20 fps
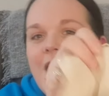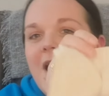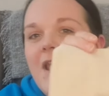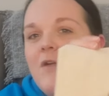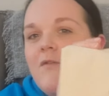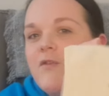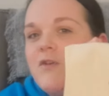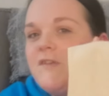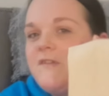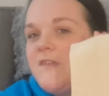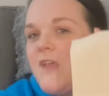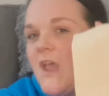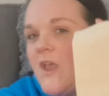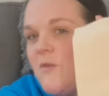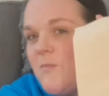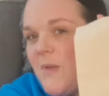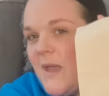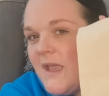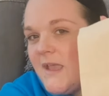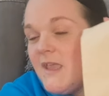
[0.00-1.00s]
I love a good
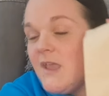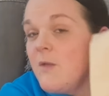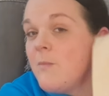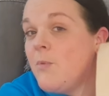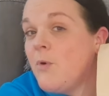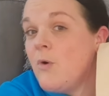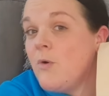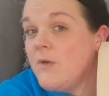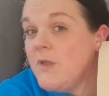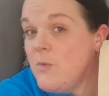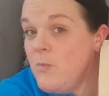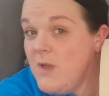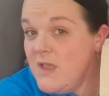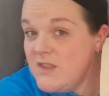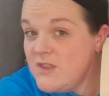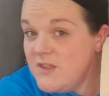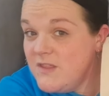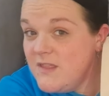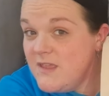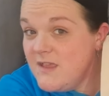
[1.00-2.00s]
tote bag. You can put all your
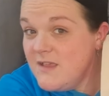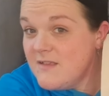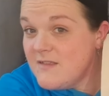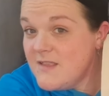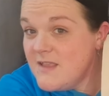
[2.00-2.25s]
witchy things